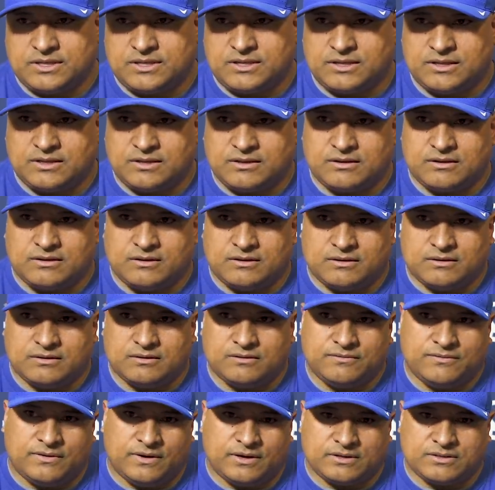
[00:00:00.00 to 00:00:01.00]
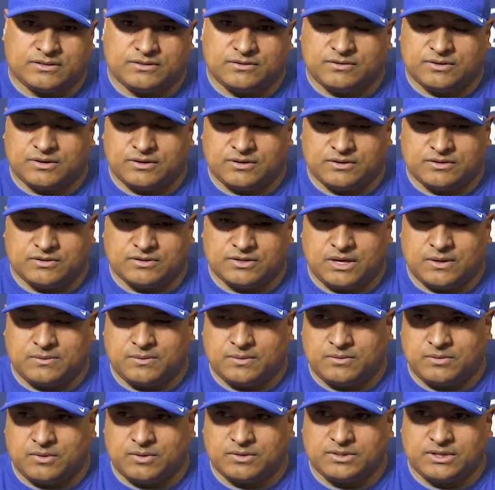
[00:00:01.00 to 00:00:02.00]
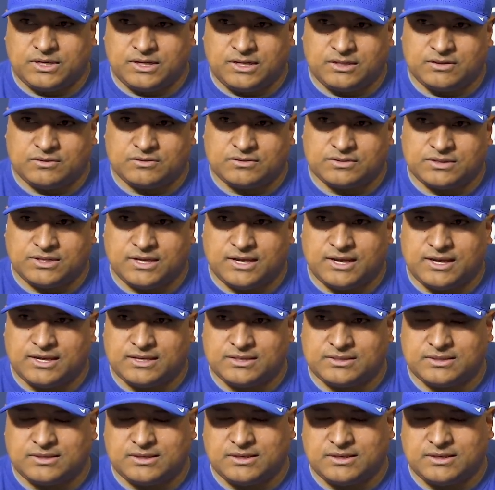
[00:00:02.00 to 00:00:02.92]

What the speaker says: I think Funk's doing a good job at rotating those guys.